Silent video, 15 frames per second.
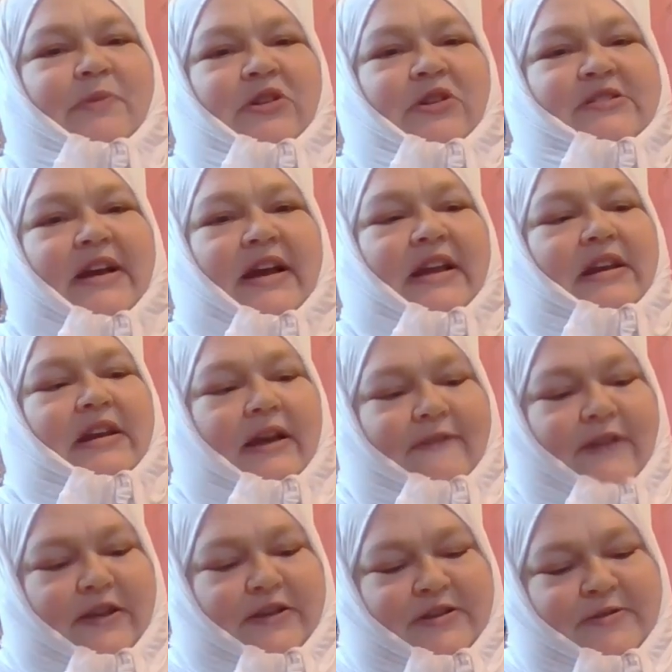I love
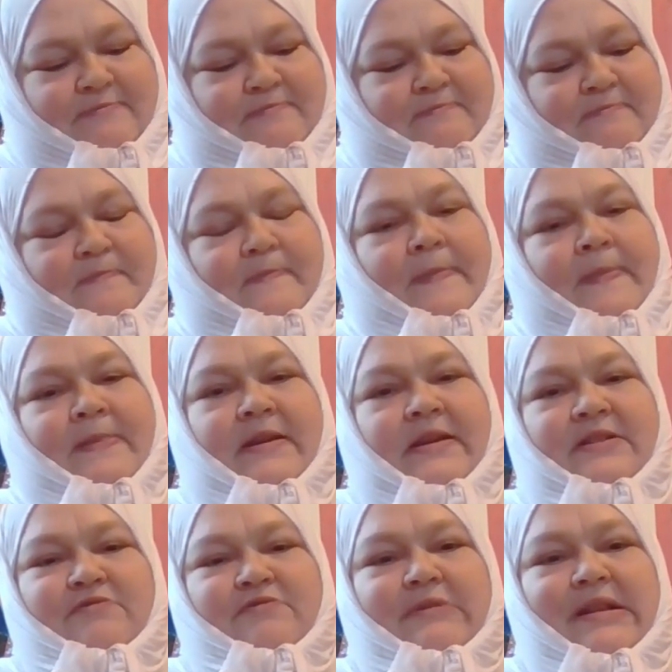it. It's
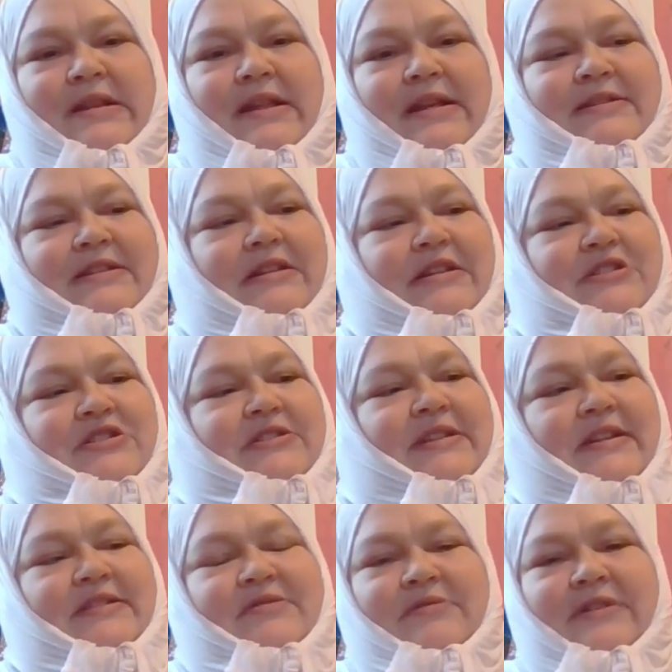really delicious and
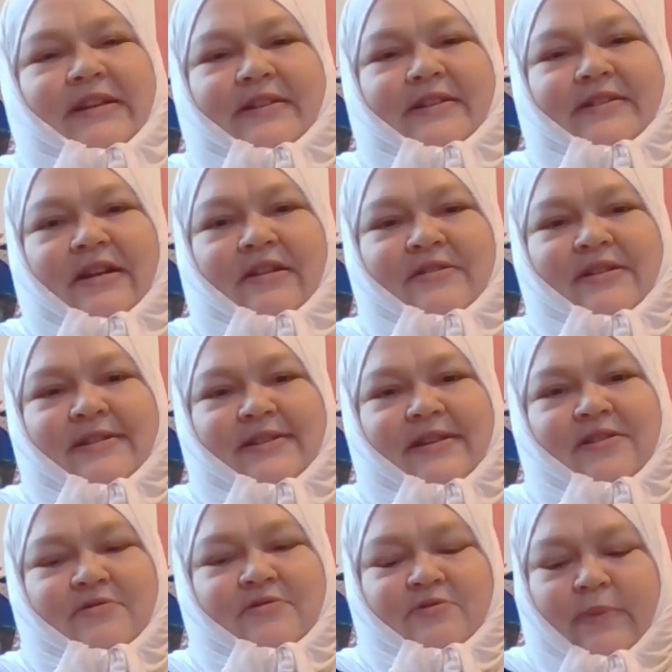it's only a dollar and it's a
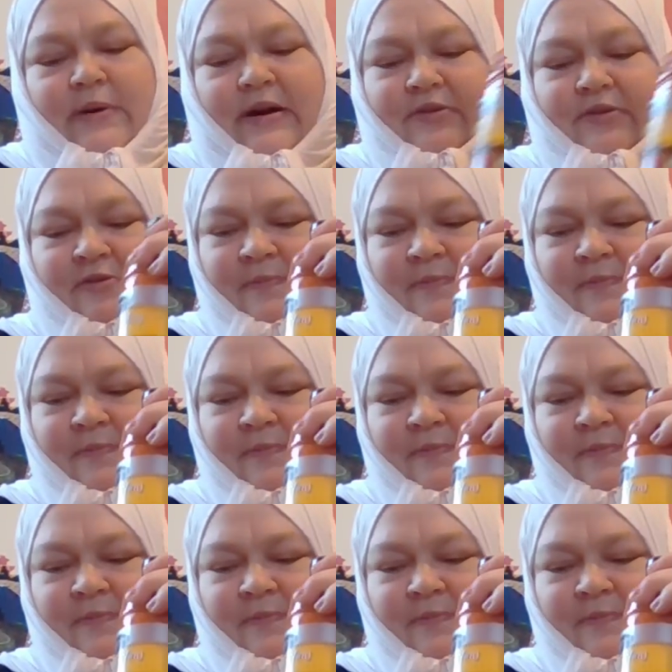huge bottle.